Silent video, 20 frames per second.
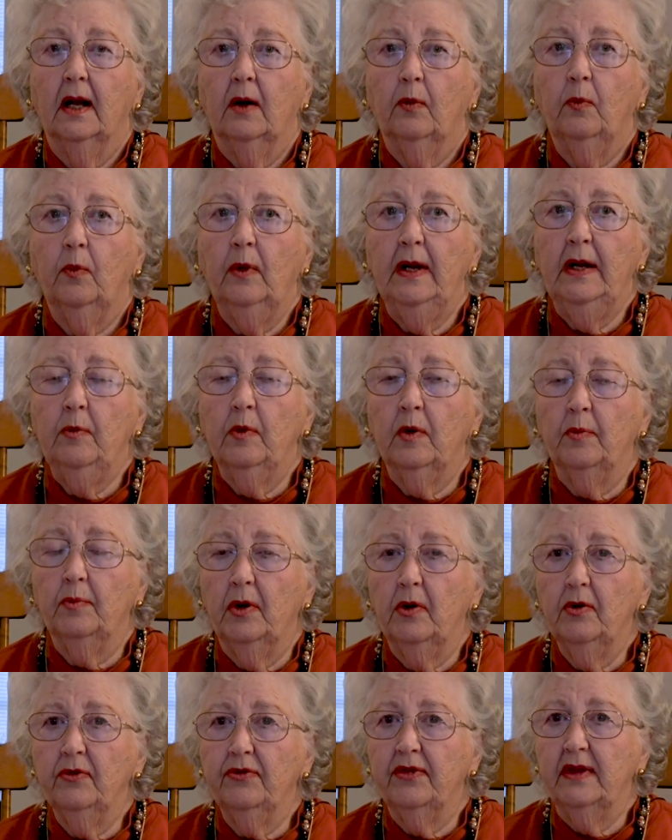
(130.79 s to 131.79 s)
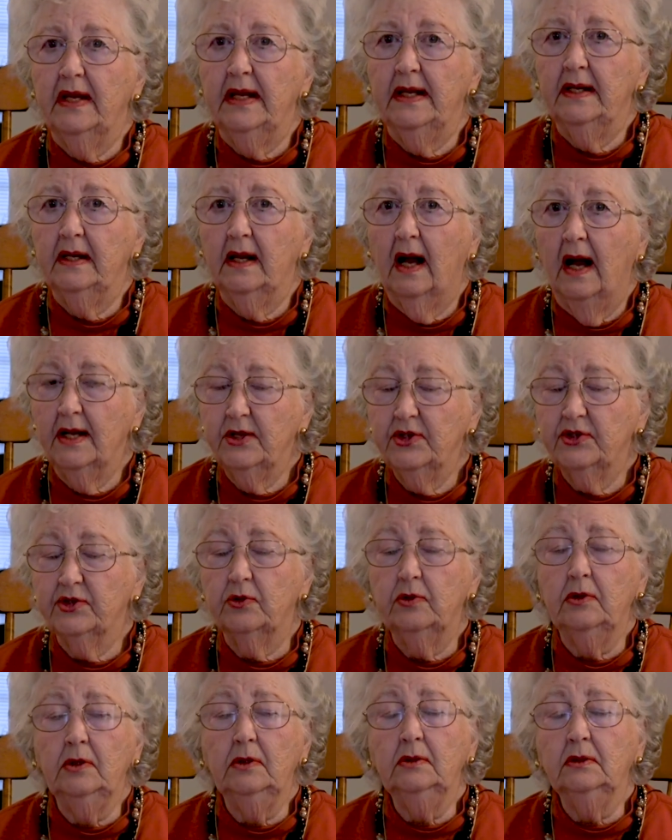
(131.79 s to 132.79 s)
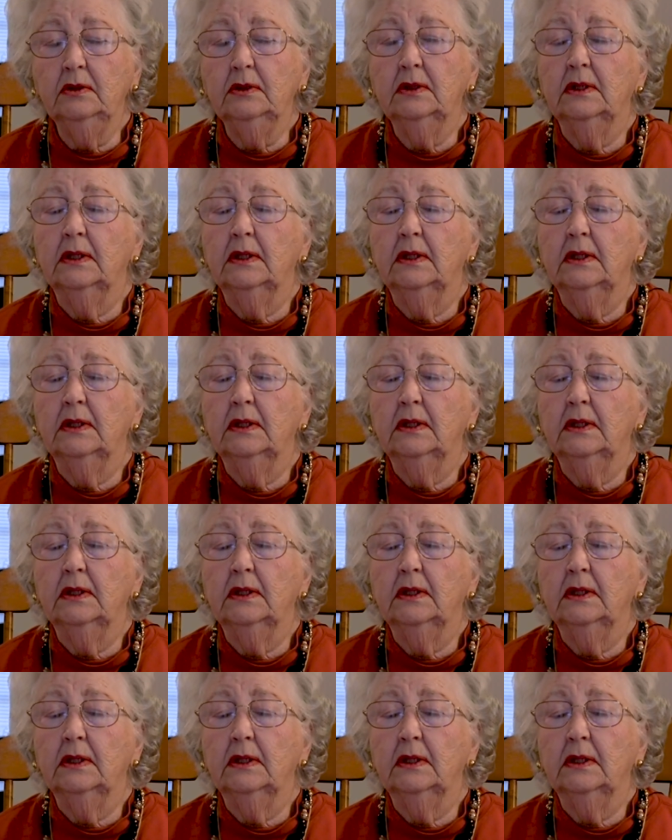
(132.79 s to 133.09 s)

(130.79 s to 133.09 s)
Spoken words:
We were both in high school.